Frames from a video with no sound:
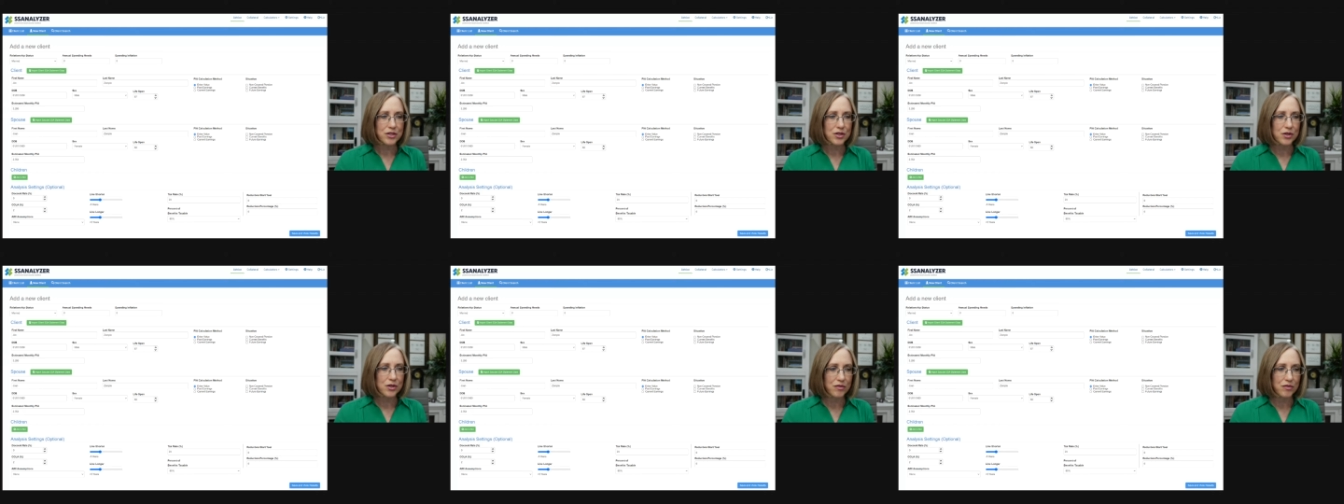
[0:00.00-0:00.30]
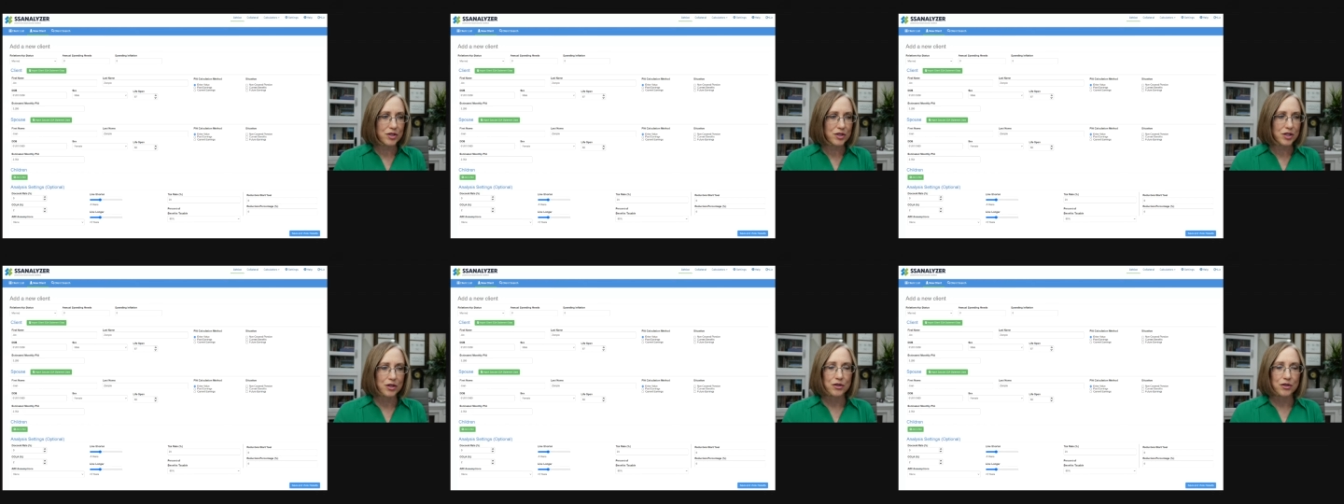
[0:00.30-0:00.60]

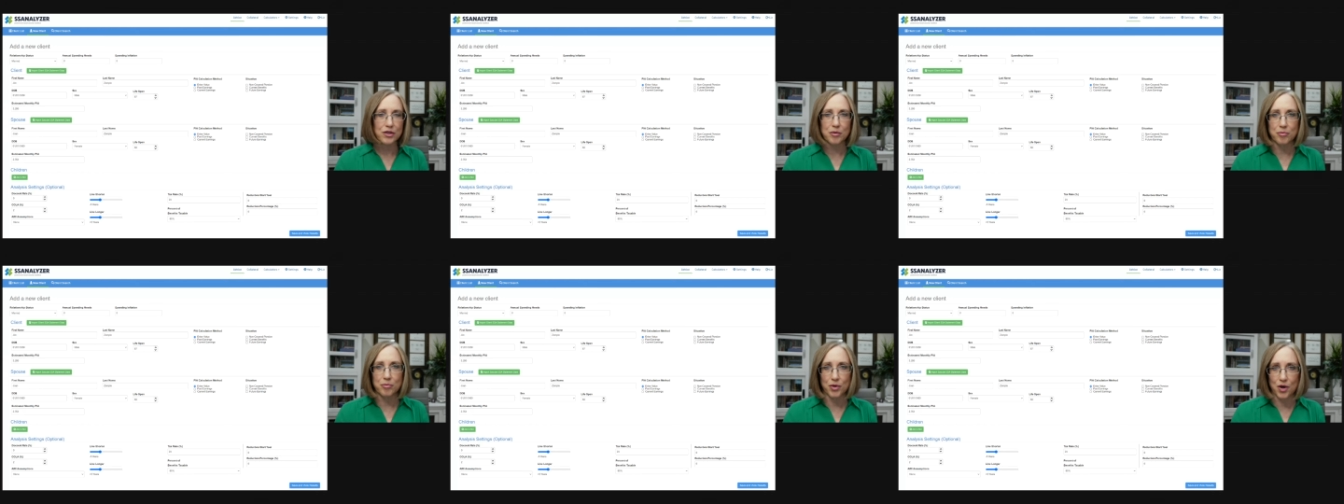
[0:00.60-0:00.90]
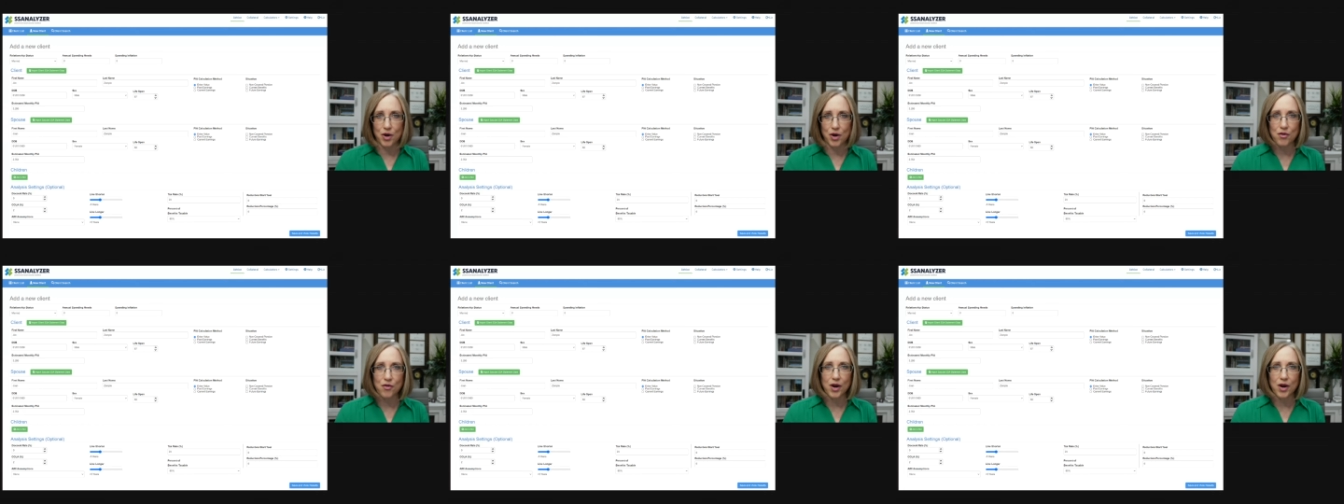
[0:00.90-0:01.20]
have told the
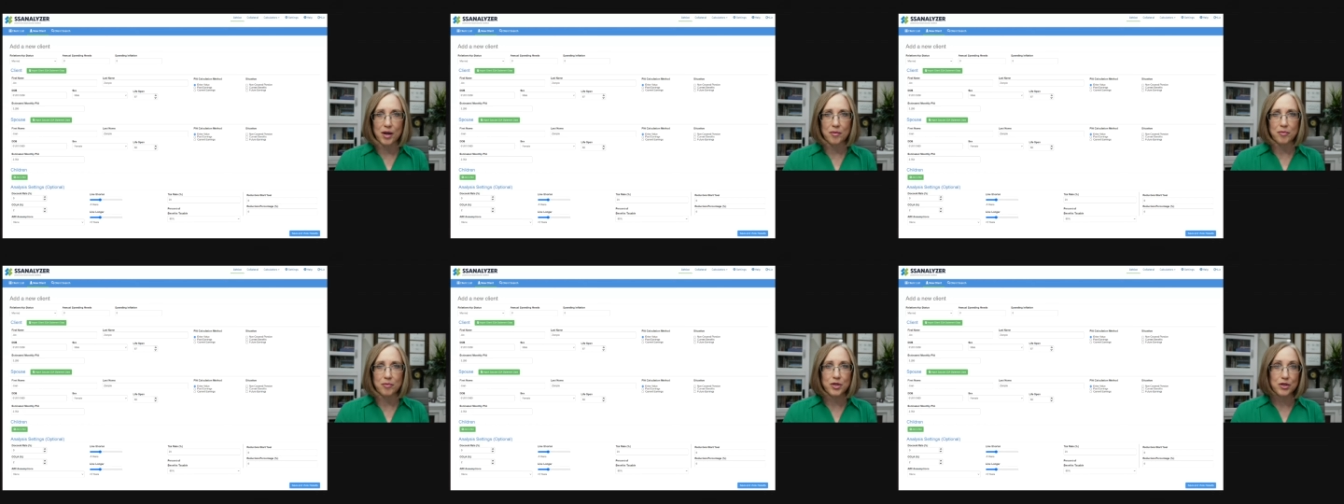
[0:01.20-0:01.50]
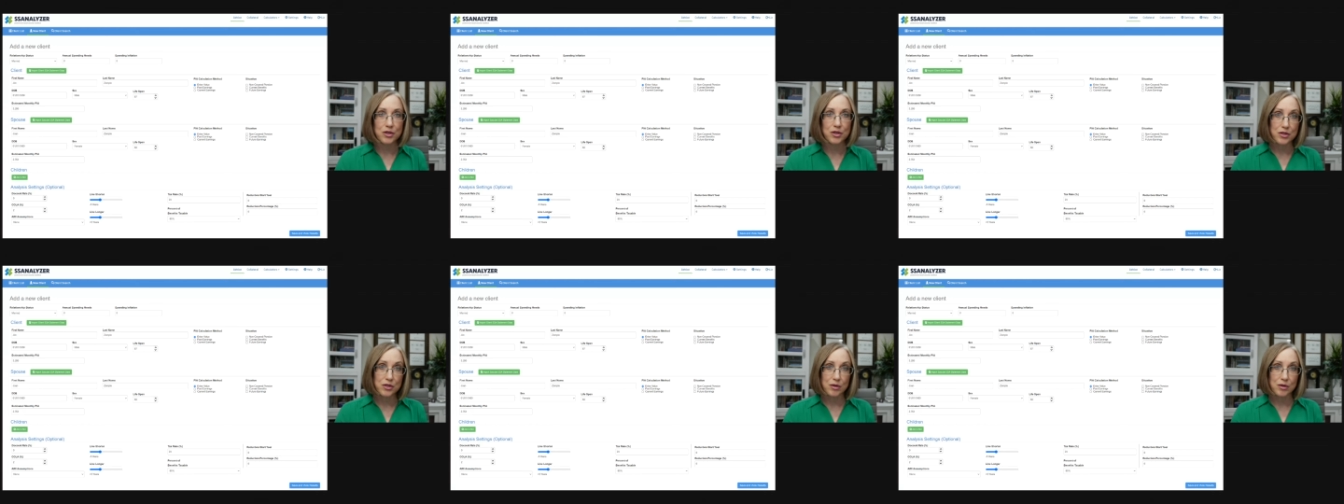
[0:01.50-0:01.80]
program
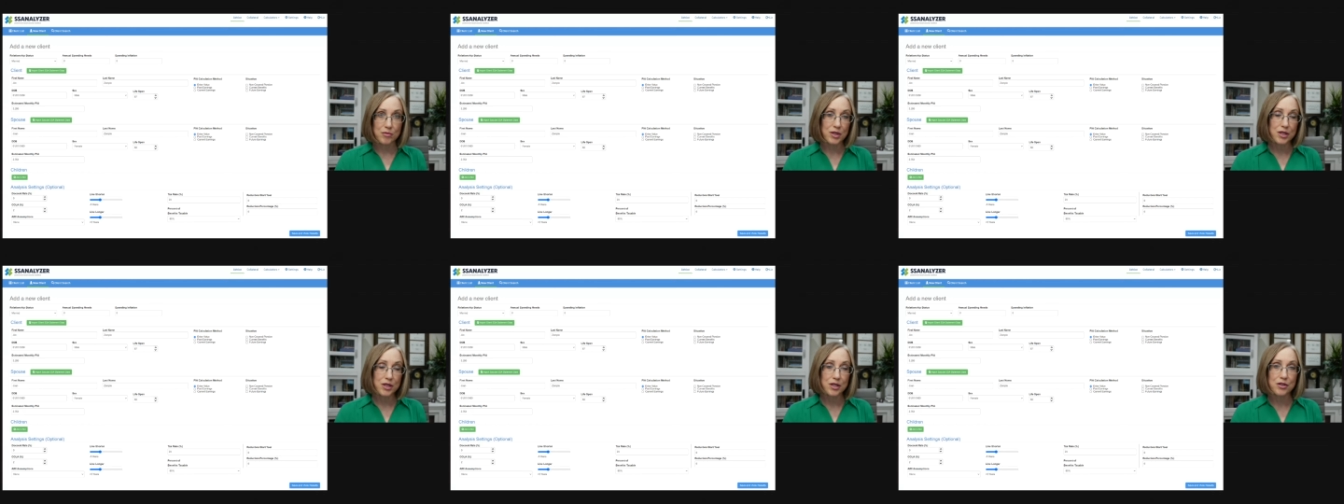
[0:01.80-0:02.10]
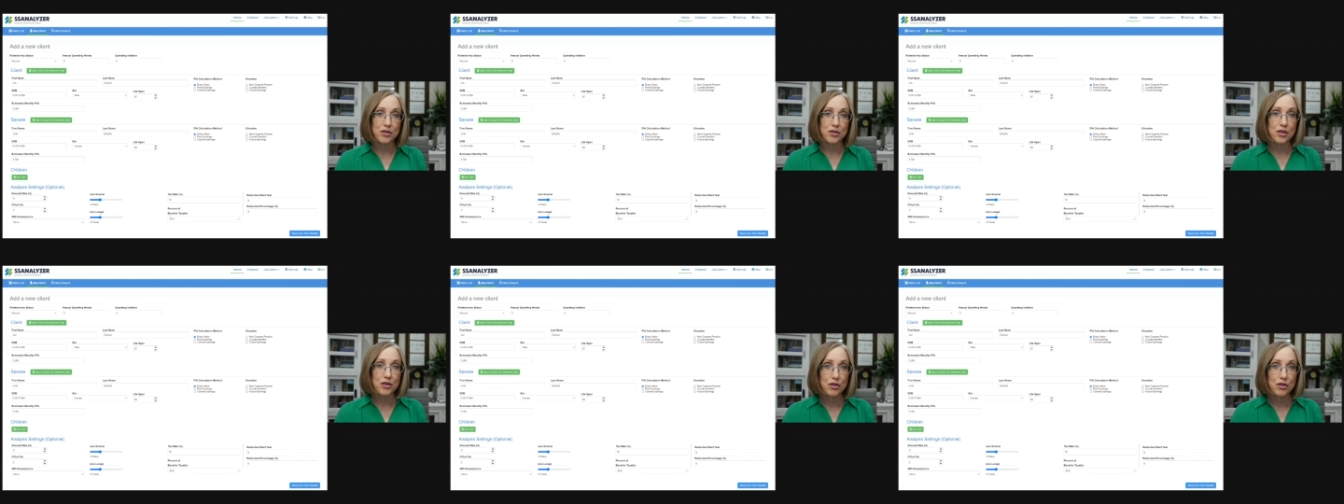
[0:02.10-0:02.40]
to assume that there's a